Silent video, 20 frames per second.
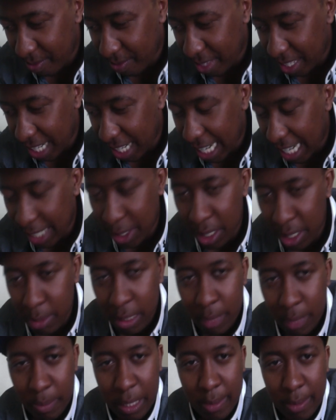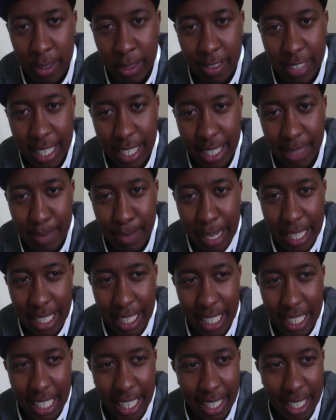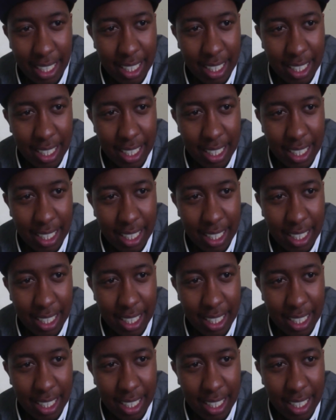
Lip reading: I used to be a Bieber fan back in the day